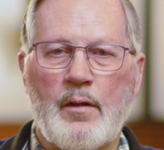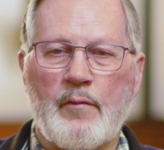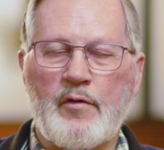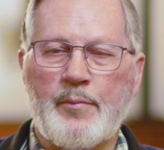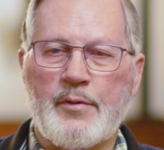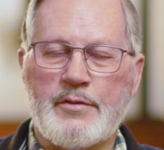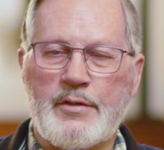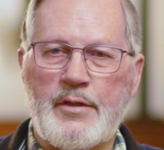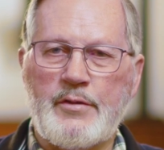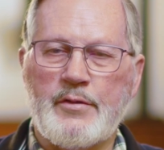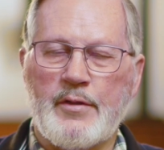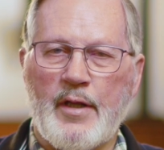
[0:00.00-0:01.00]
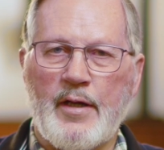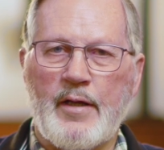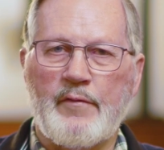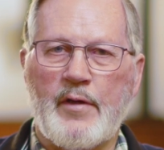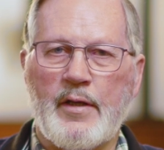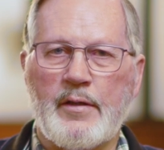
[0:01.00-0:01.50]
Every procedure that
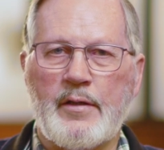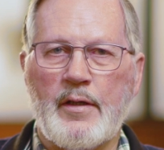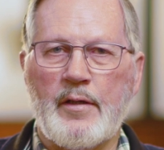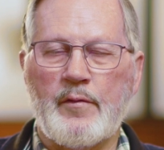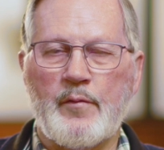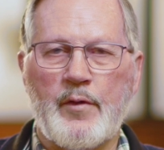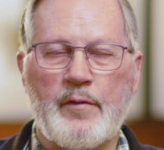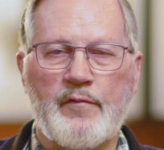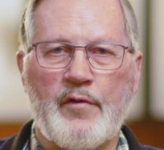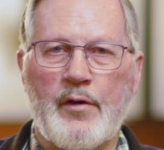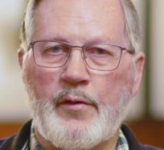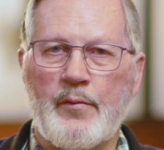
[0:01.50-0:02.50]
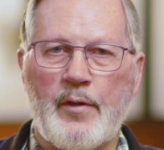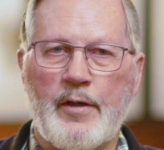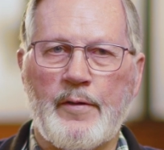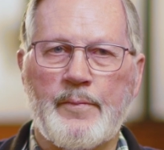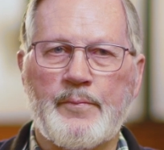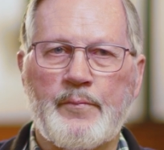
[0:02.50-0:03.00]
I've had done went very
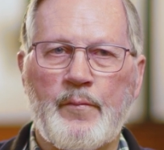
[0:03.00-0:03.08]
well.